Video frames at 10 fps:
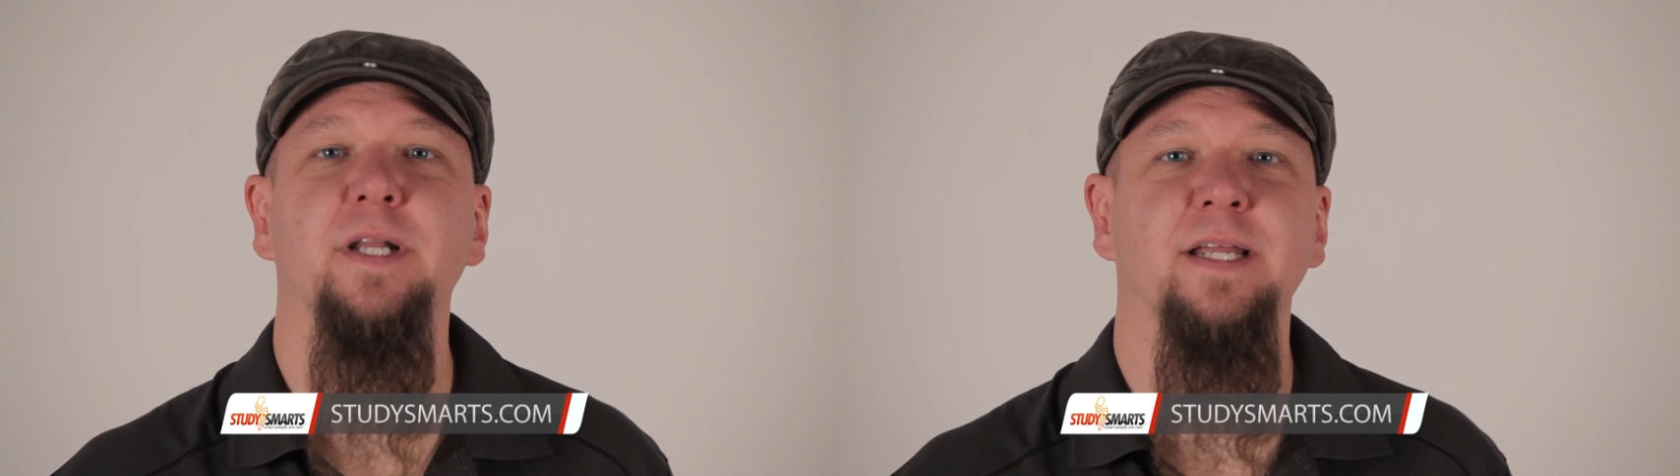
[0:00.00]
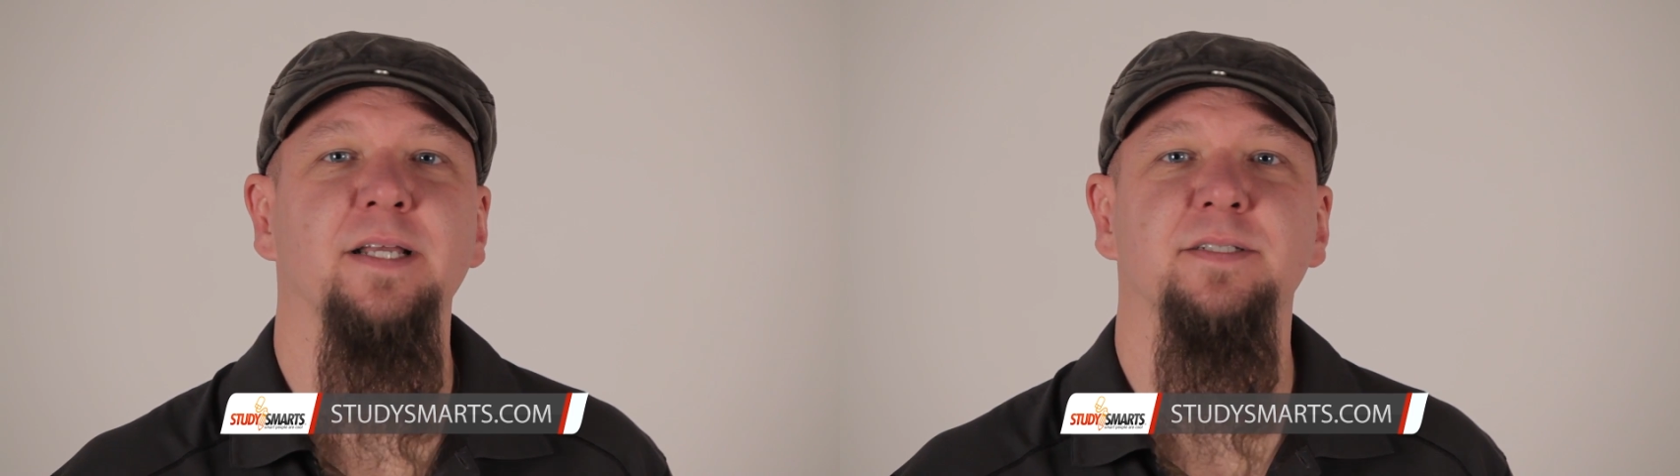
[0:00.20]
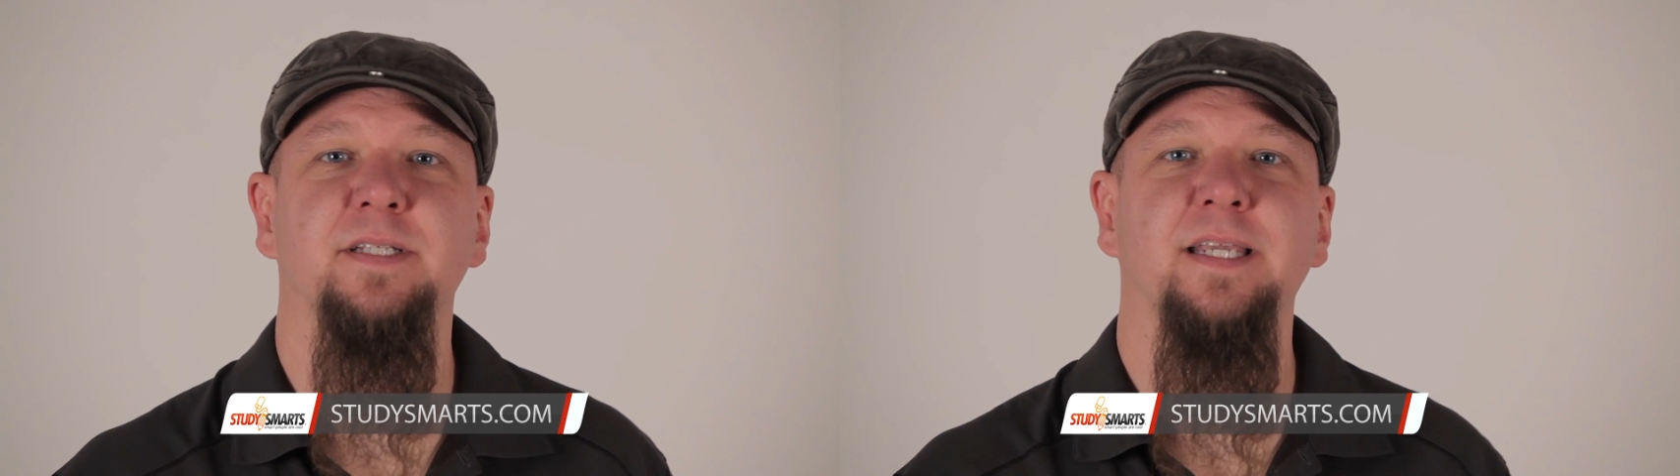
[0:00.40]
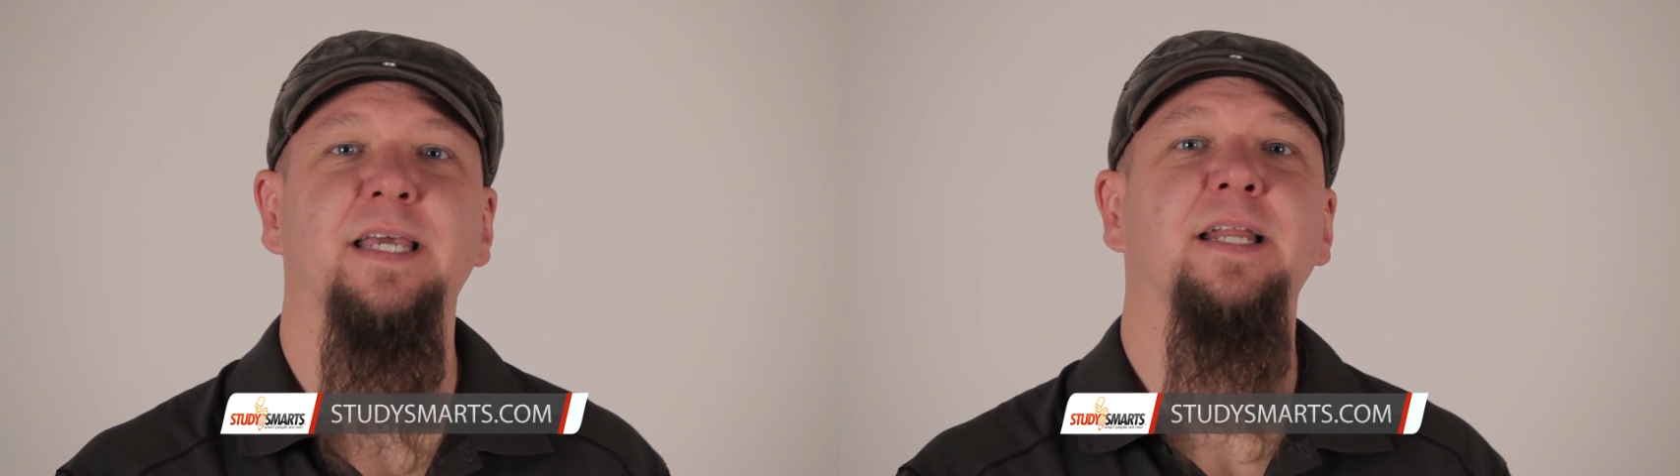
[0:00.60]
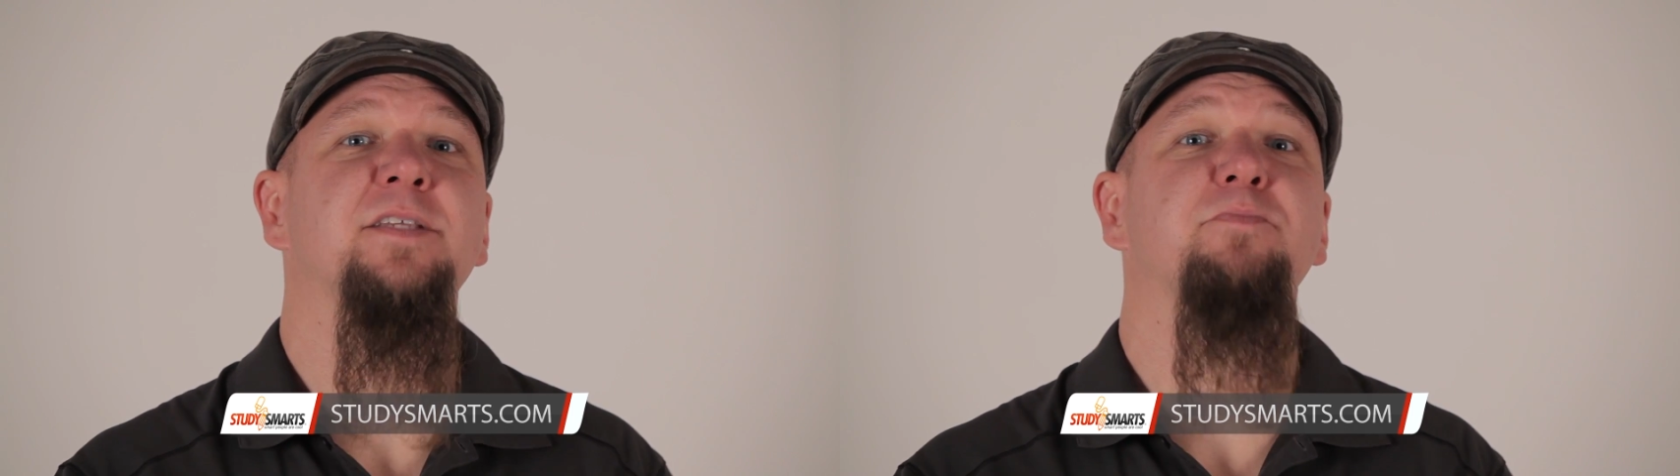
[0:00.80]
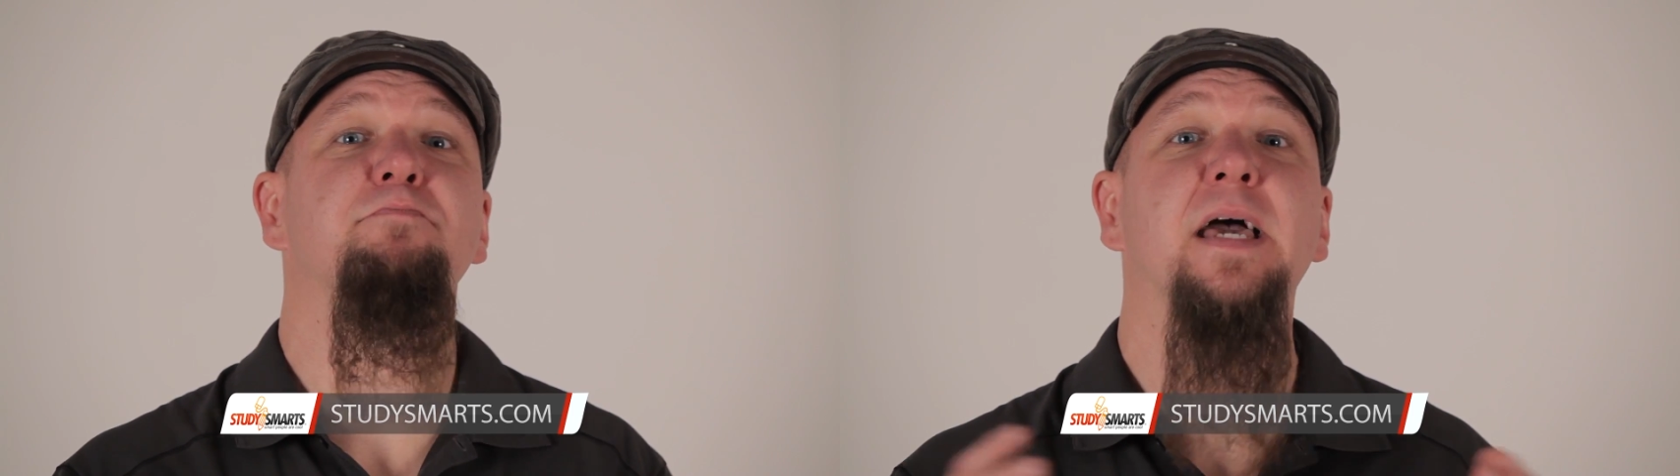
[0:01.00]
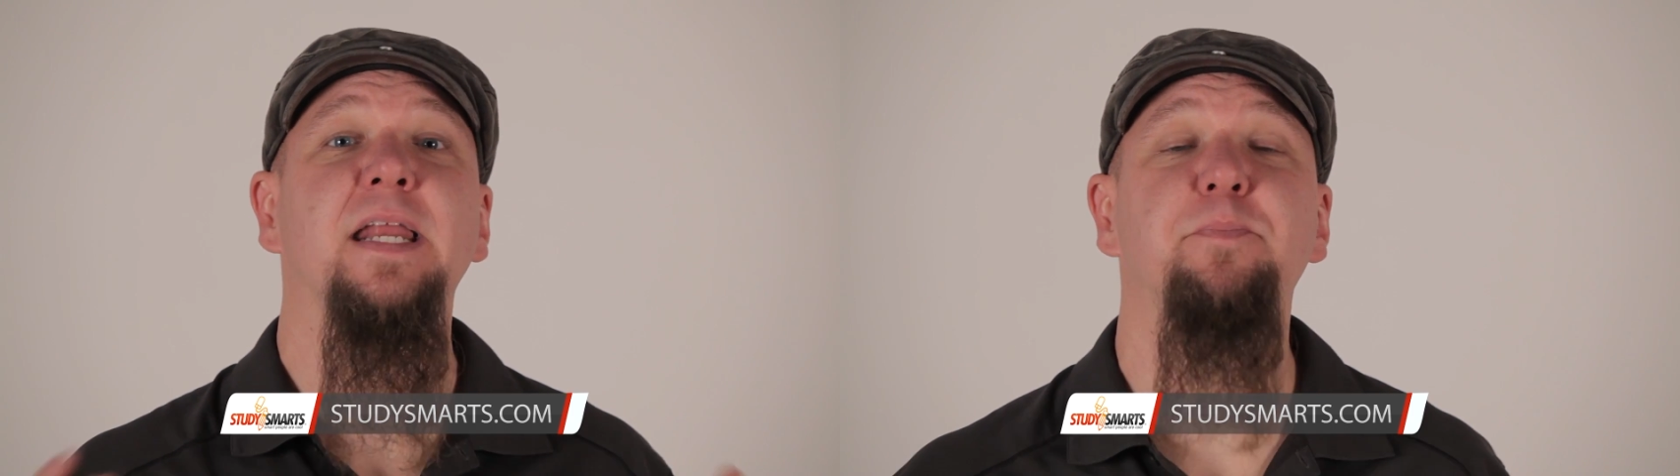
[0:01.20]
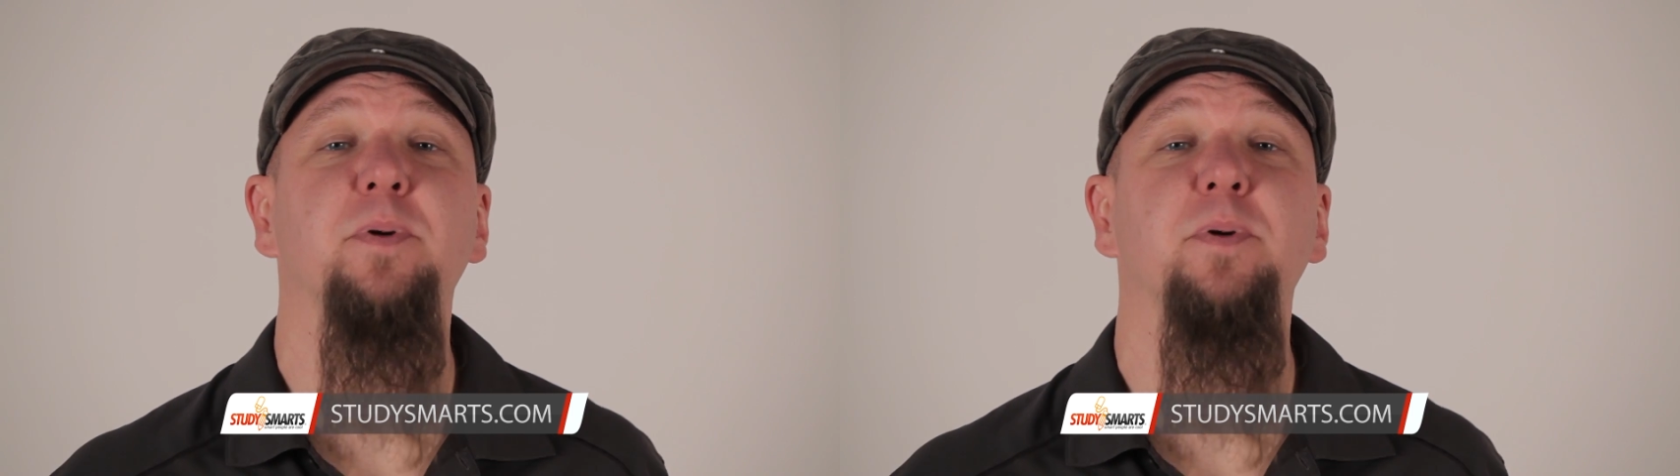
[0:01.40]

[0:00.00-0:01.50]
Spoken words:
it is to get as many